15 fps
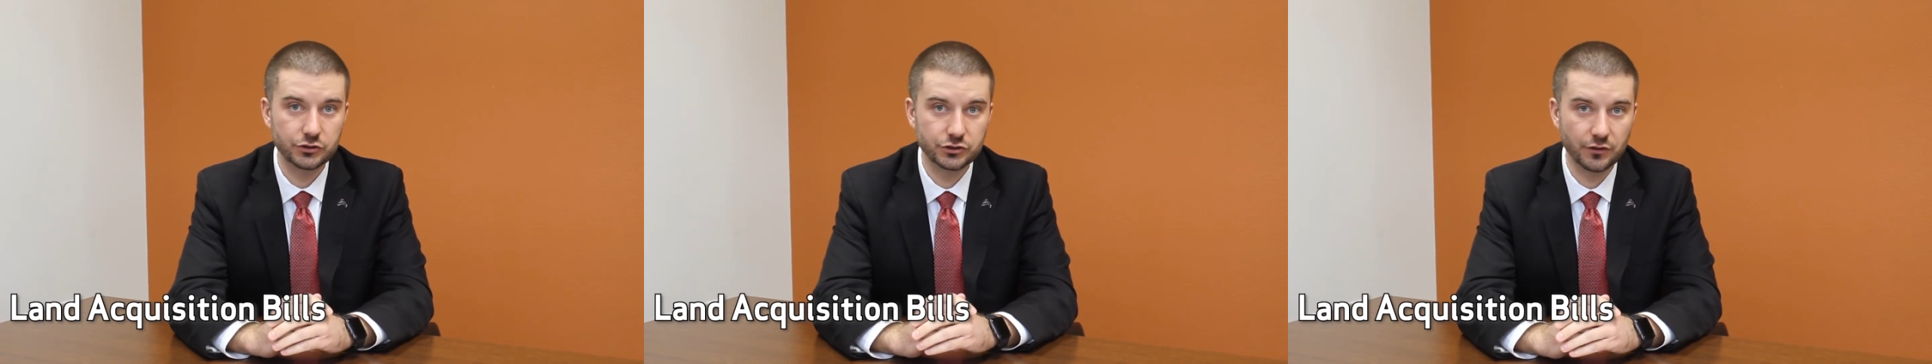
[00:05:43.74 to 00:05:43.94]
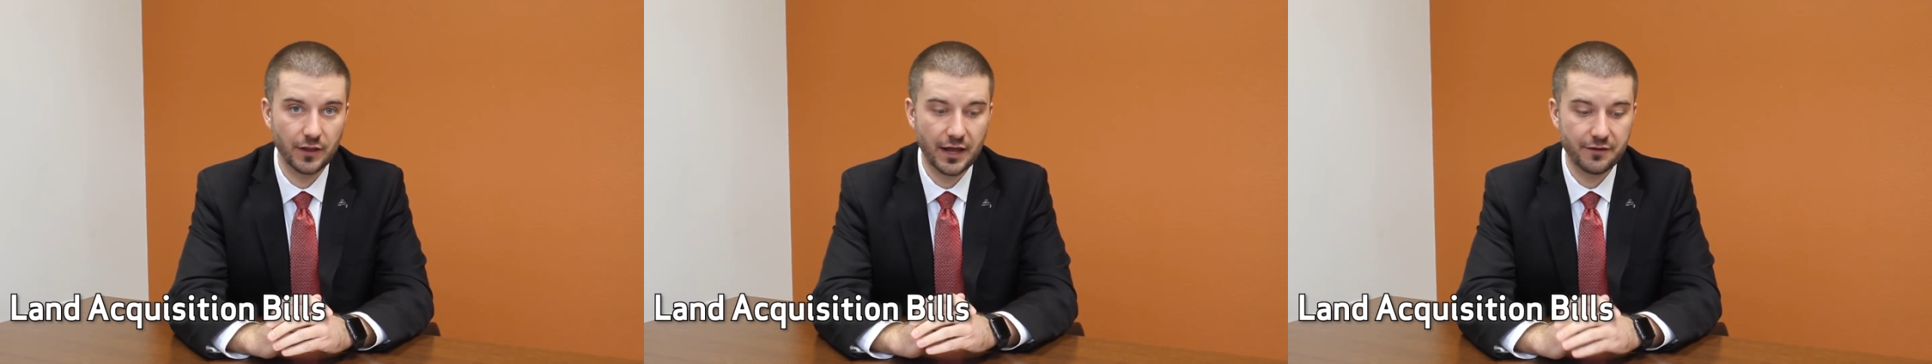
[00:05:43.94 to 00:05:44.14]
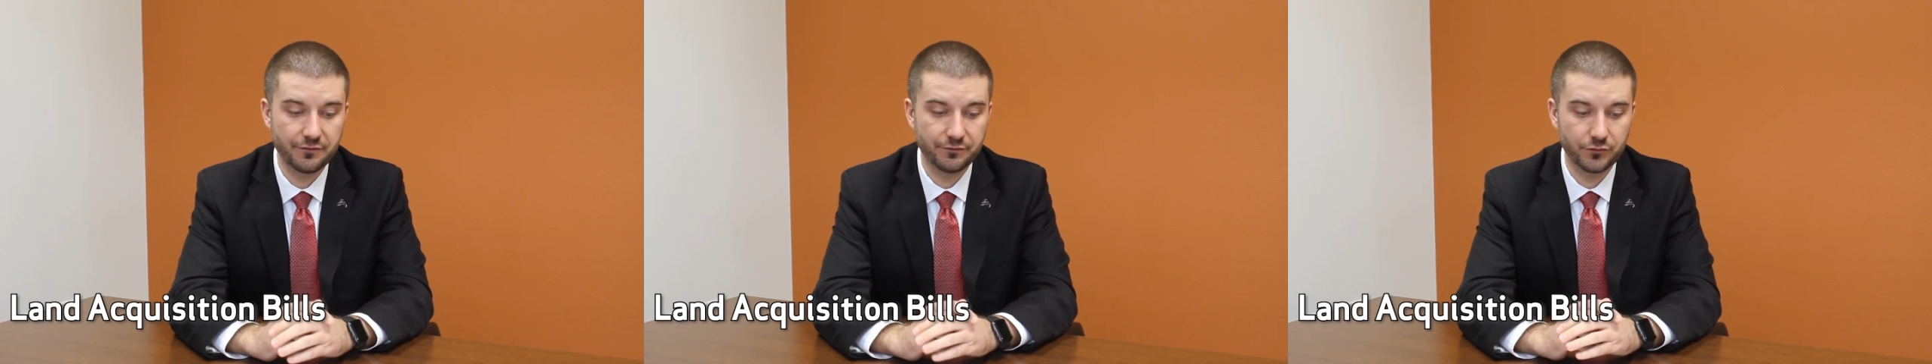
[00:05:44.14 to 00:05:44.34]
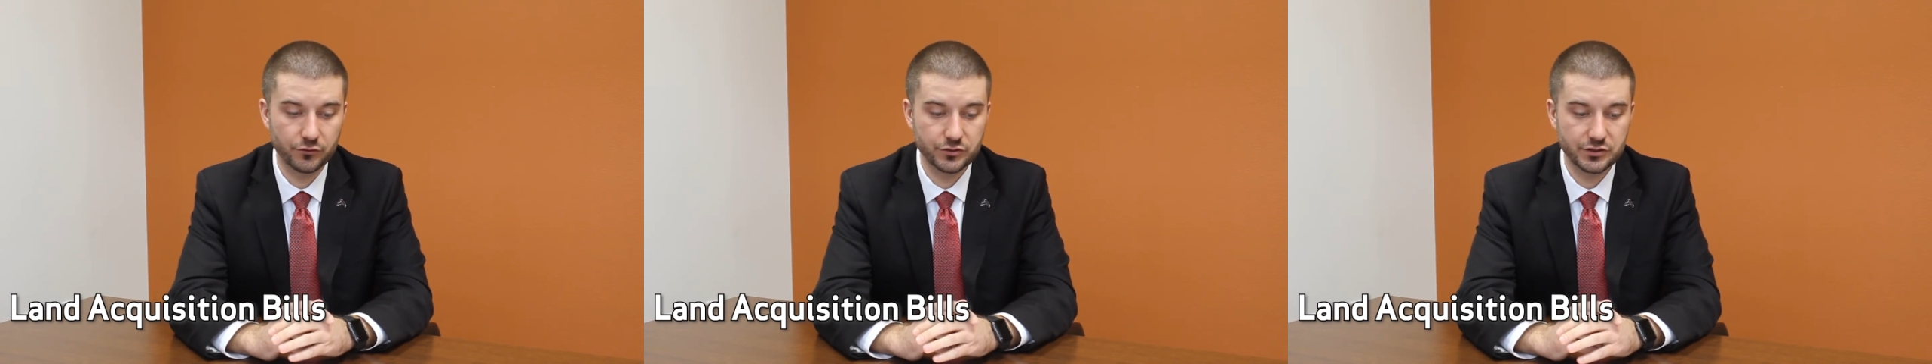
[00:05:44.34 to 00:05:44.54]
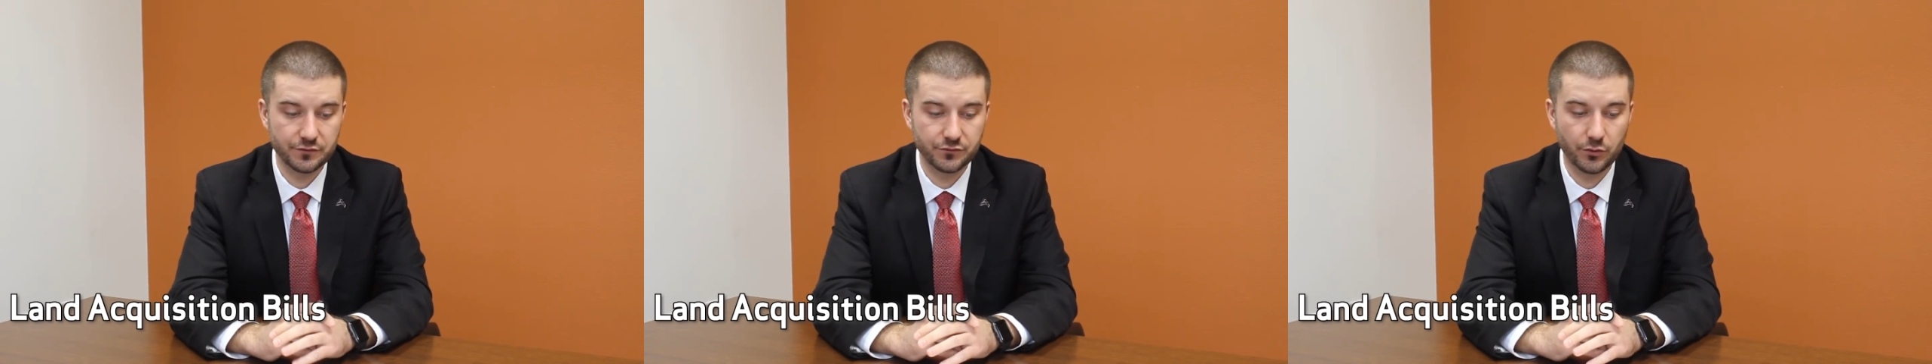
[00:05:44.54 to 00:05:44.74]
July
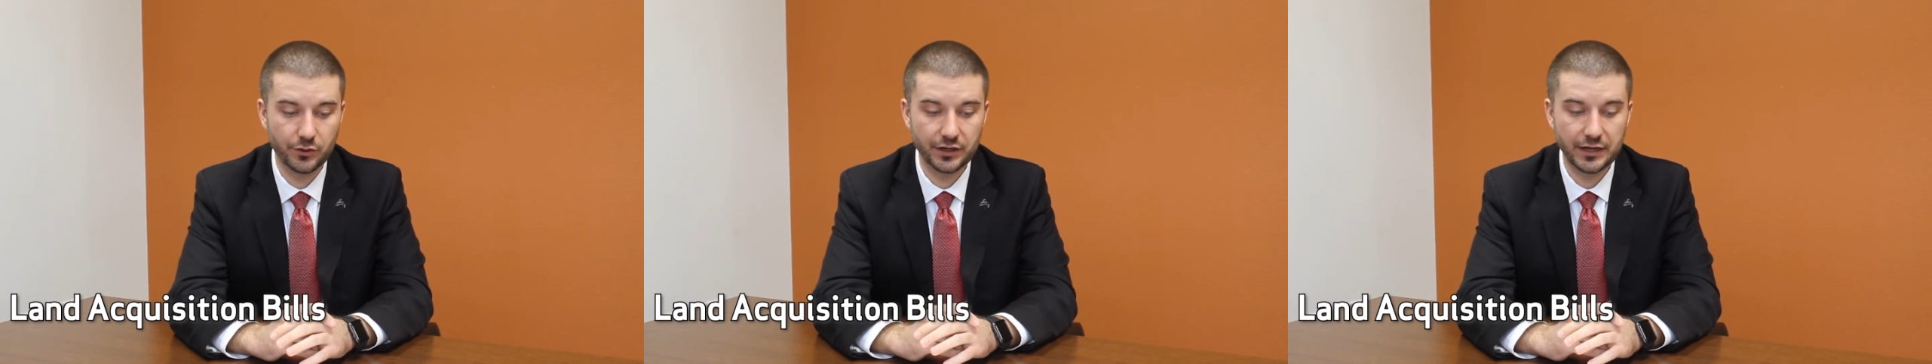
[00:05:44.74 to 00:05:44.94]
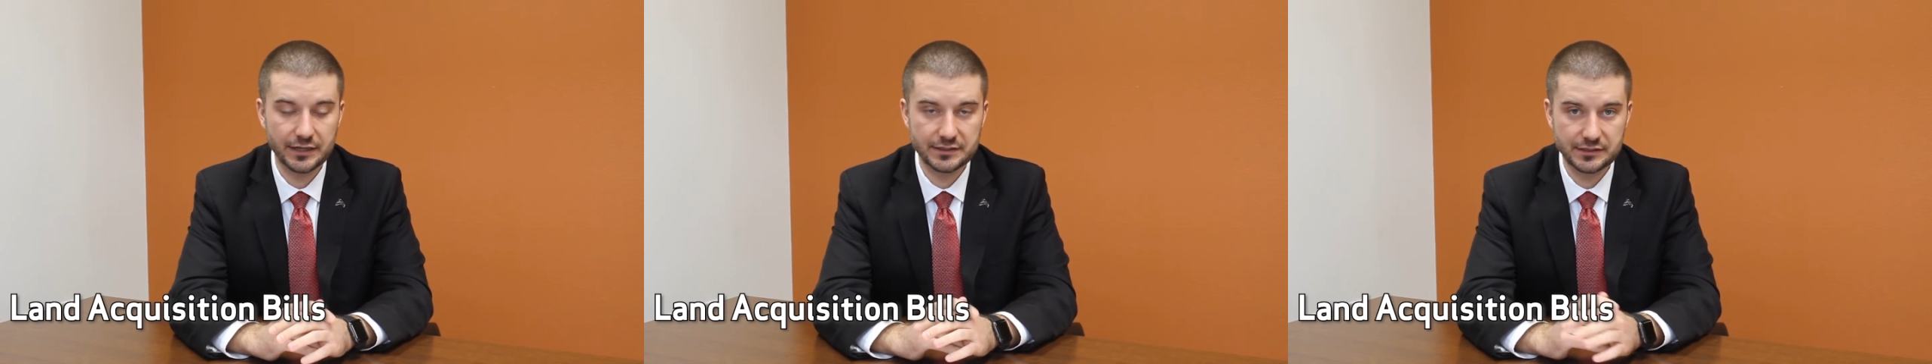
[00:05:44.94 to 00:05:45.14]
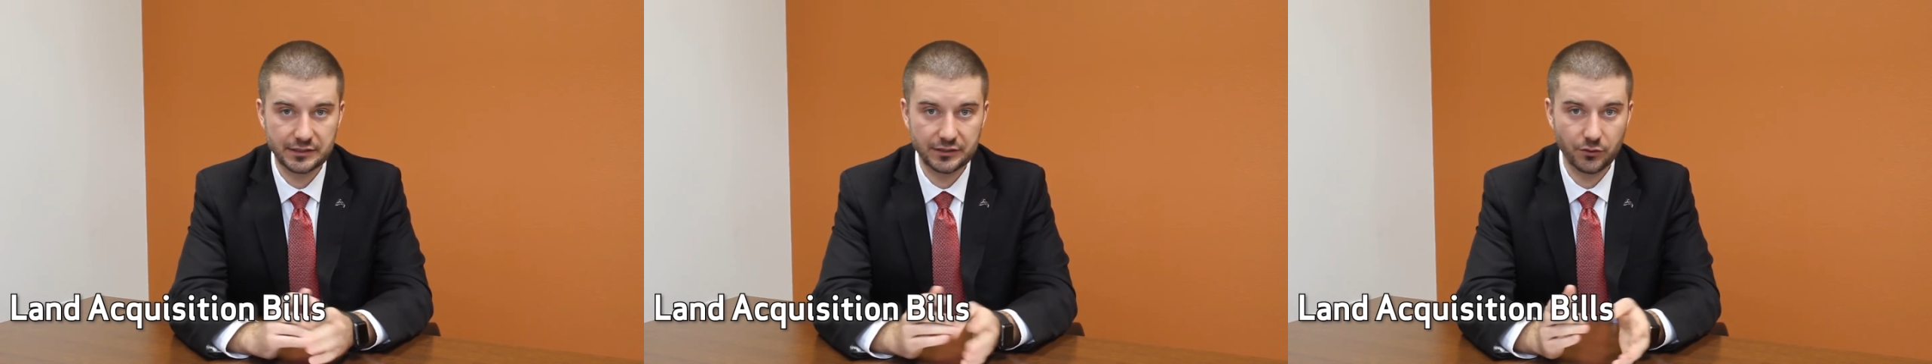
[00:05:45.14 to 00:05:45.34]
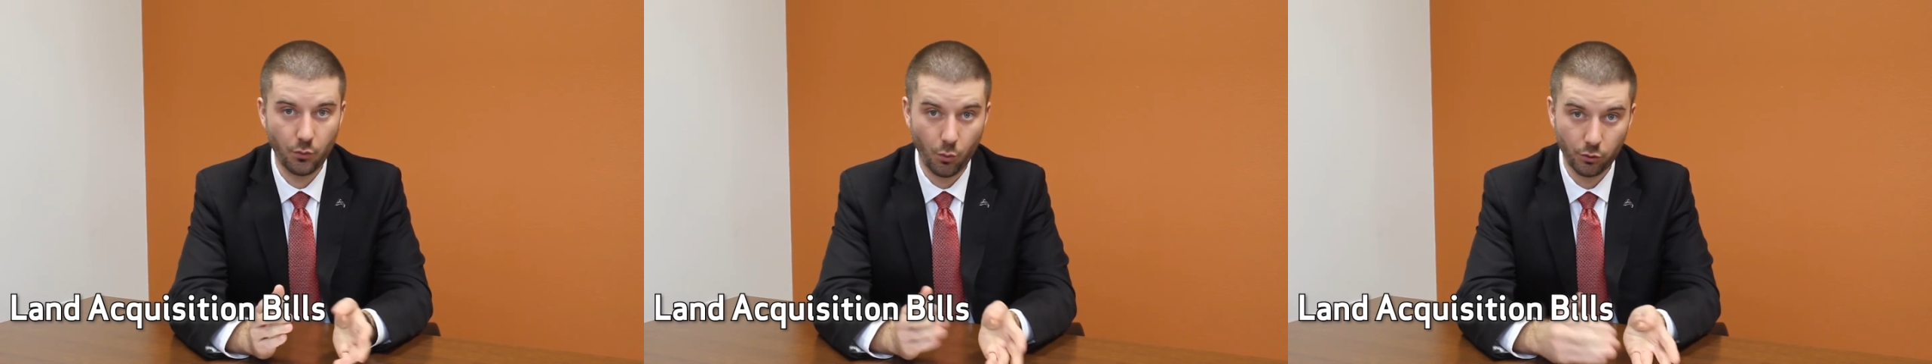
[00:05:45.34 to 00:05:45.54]
1st of 2019